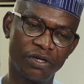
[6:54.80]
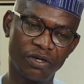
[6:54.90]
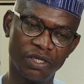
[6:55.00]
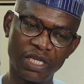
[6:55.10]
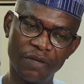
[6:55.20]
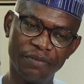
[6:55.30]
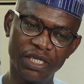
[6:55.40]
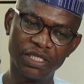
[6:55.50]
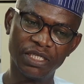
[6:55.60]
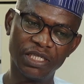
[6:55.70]

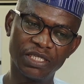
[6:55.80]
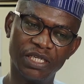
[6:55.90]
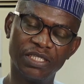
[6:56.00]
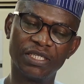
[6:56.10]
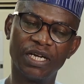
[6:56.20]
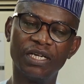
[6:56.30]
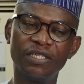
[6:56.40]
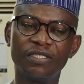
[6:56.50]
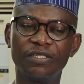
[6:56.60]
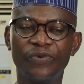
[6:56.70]
Content-based in the sense that
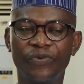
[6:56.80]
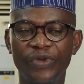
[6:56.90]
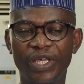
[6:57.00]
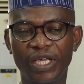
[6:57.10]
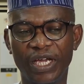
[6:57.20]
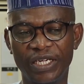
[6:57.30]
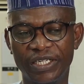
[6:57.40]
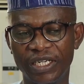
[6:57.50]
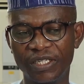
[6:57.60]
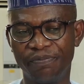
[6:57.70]
we
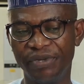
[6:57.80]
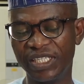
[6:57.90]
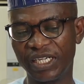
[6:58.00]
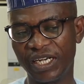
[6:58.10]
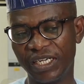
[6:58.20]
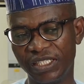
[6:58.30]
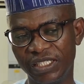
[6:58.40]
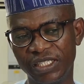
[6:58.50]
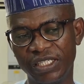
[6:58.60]
address basically